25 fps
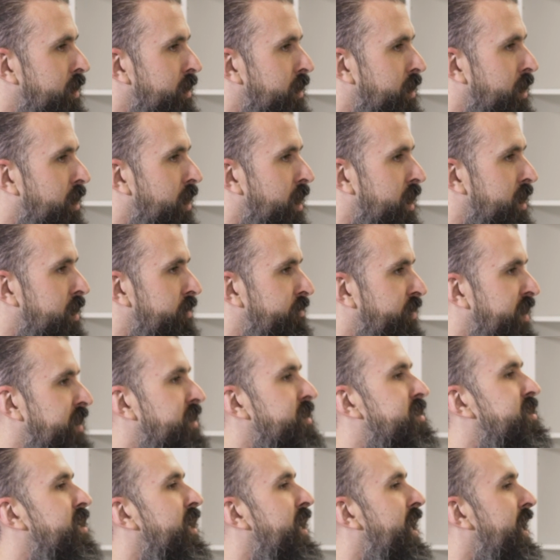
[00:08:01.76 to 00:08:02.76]
kind of
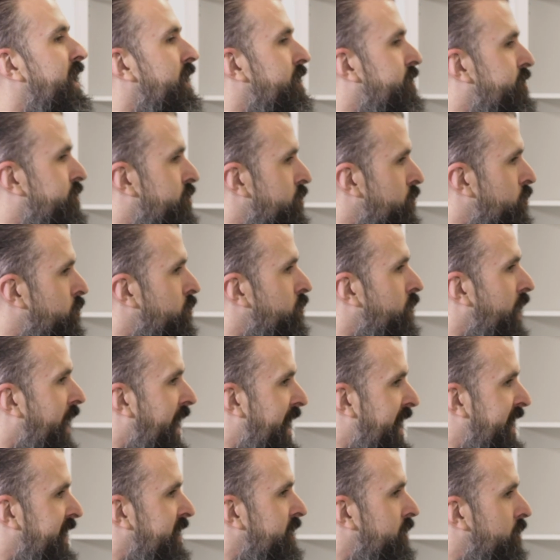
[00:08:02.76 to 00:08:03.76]
intellectual
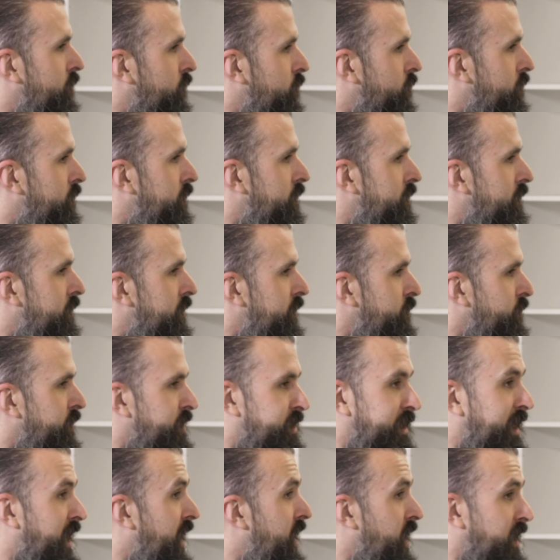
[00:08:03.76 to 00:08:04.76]
angle,
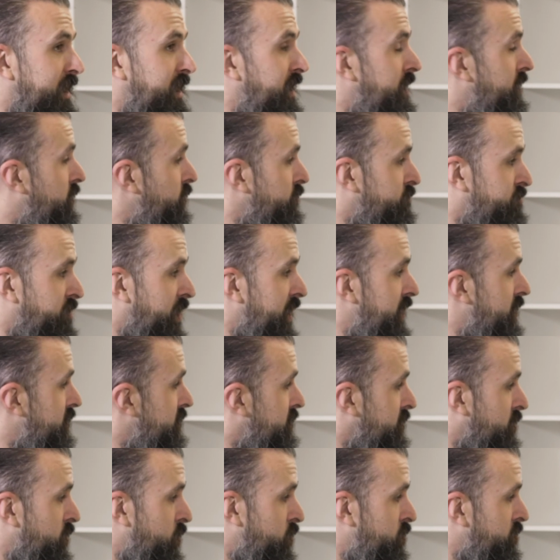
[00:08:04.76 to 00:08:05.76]
which again, I didn't do great at
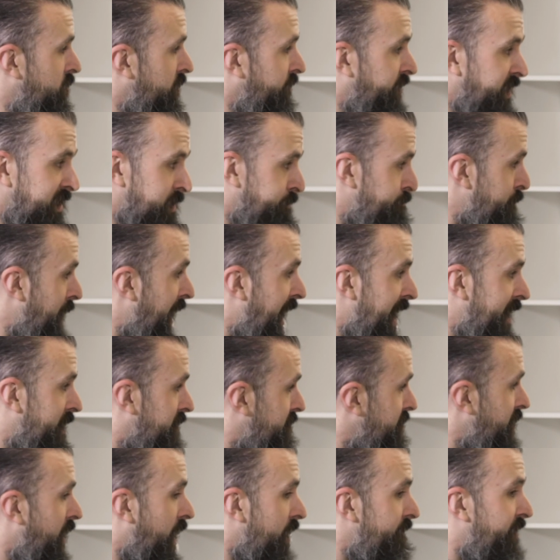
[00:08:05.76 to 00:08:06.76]
school or anything. It's
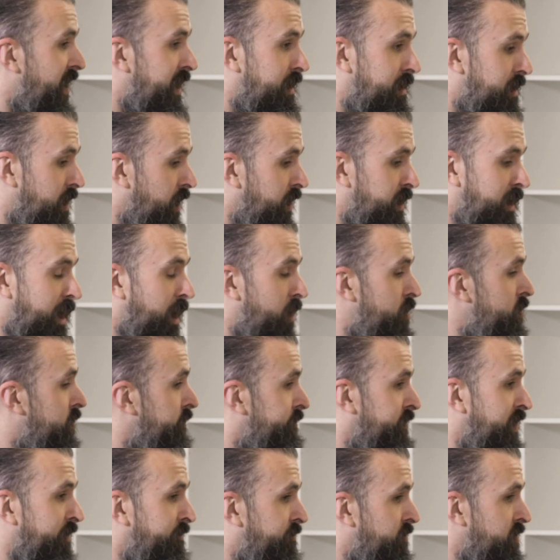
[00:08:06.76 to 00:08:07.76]
mad. Like I've had a load
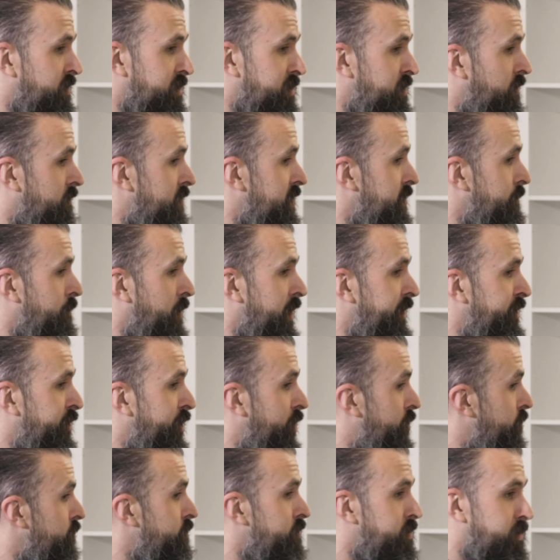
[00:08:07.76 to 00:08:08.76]
of different songs of mine
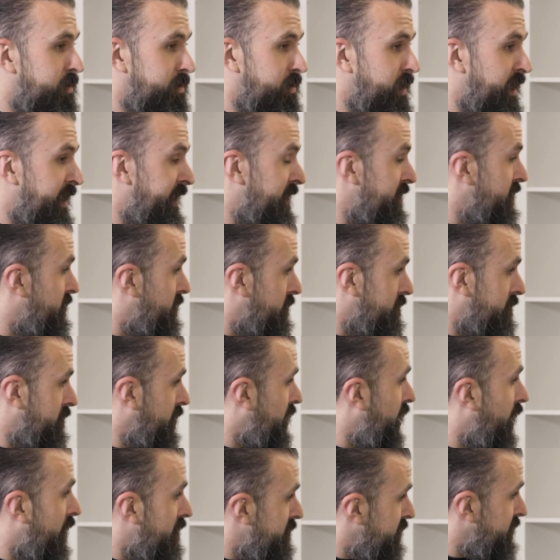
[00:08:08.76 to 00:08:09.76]
used in
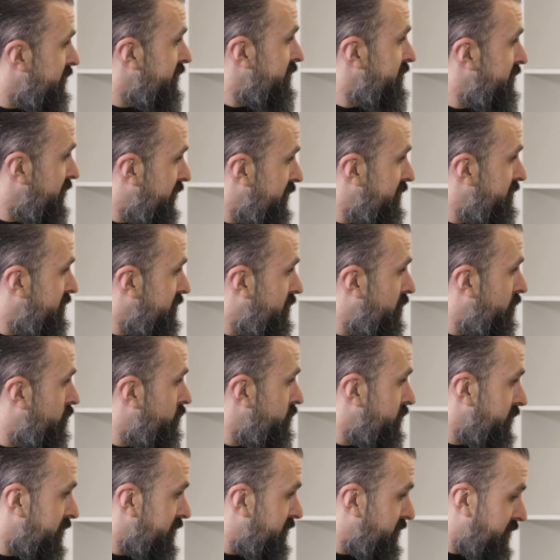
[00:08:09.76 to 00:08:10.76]
classes in
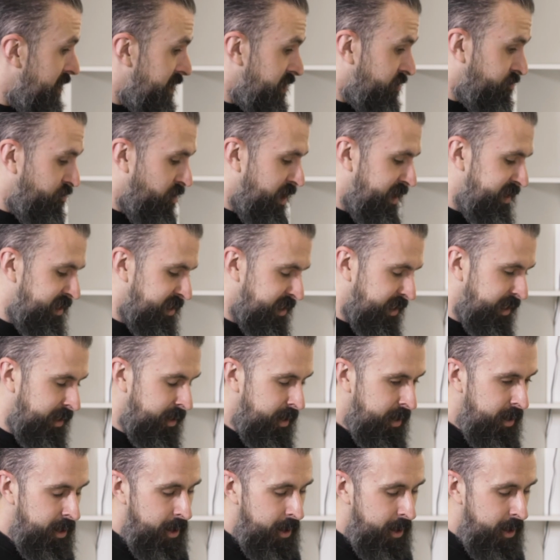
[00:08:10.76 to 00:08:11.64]
schools. It's crazy. Yeah.